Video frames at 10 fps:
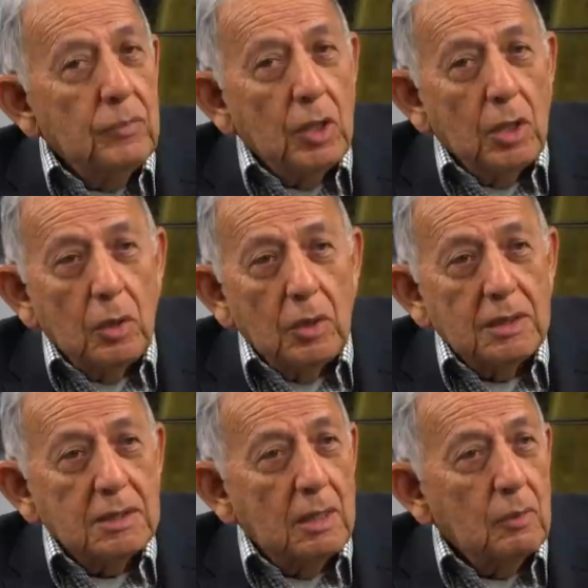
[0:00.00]
No,
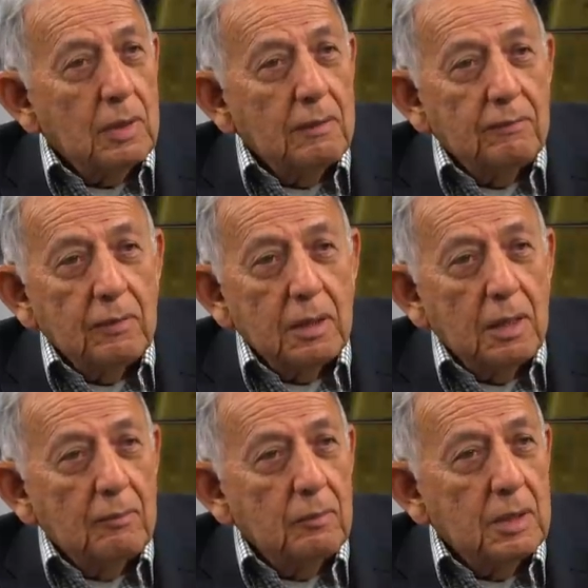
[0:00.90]
he's not working for the
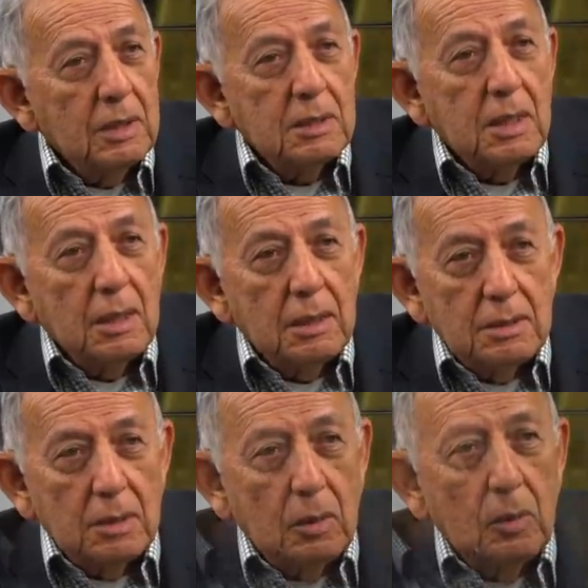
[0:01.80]
government. He's got
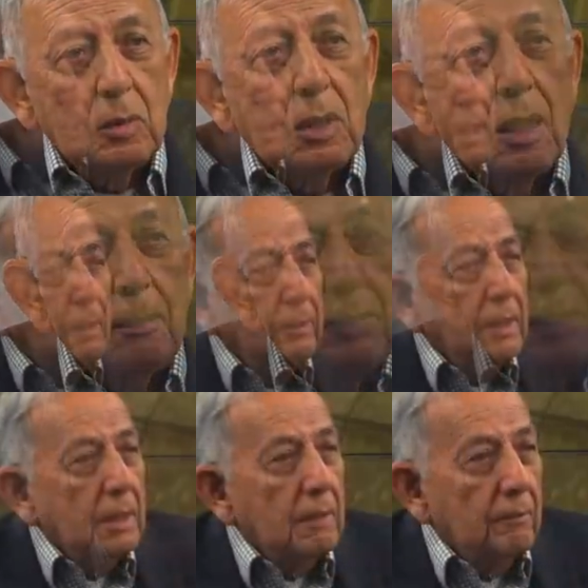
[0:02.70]
his own
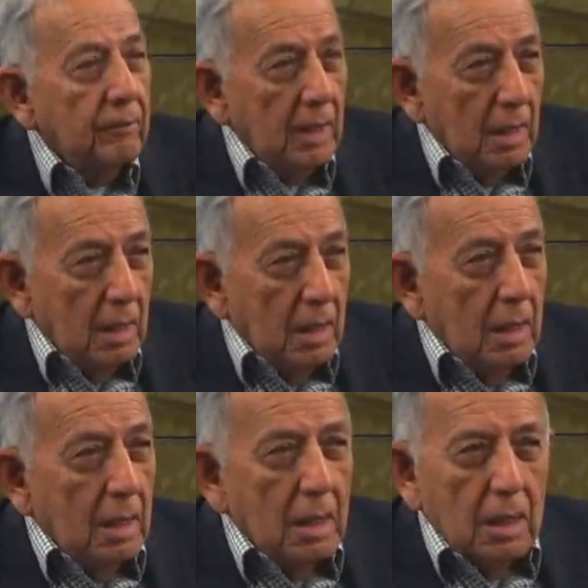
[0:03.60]
company
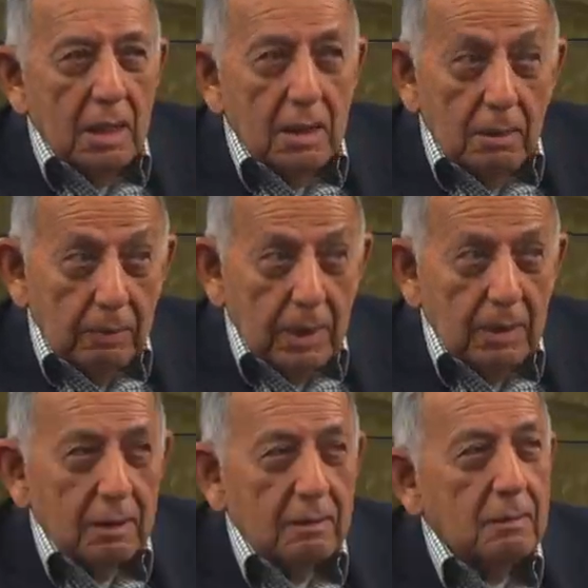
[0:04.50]

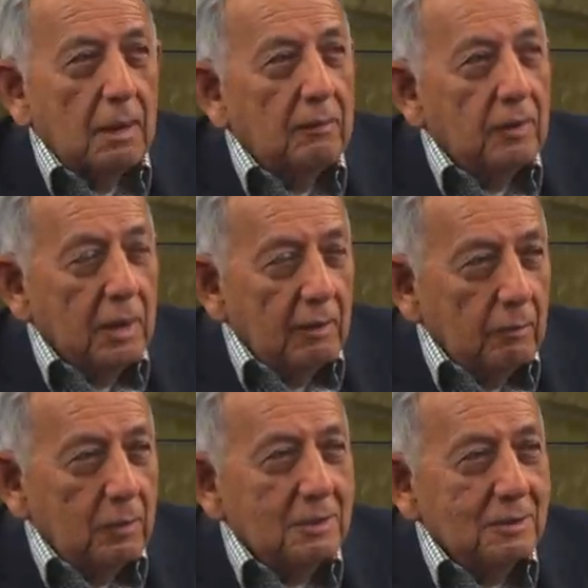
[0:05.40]
independent of the
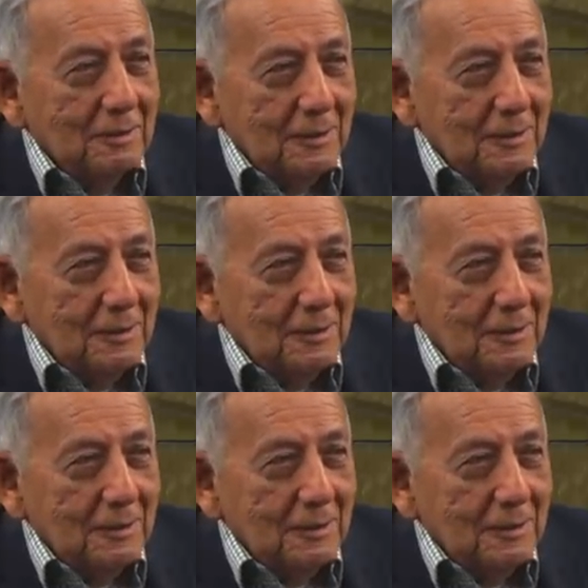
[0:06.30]
government.